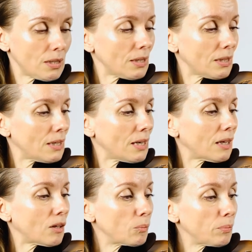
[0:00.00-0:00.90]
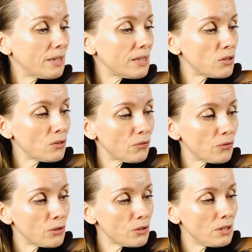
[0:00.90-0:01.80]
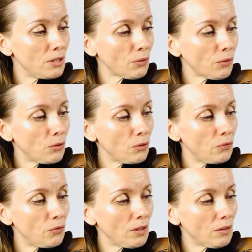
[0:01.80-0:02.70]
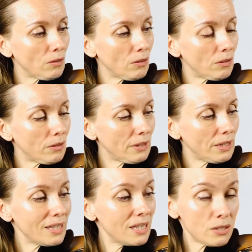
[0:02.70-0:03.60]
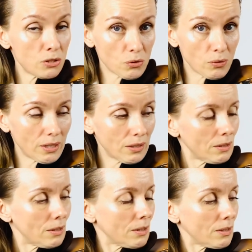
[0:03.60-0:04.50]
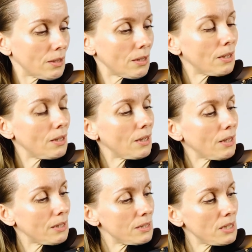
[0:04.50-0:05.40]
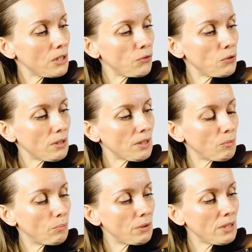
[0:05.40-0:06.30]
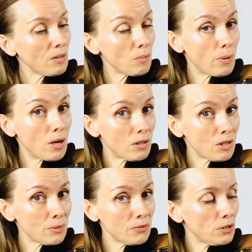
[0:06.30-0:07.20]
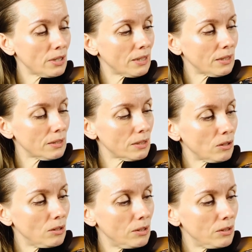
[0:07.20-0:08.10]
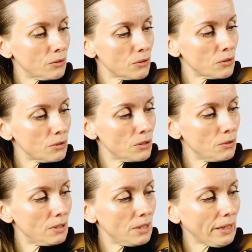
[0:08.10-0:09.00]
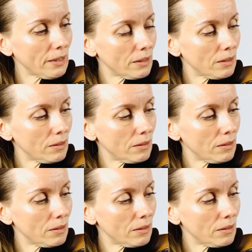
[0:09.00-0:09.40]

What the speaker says: now place your first and your third finger on the E string and see if you can bring the palm of your hand closer to the neck.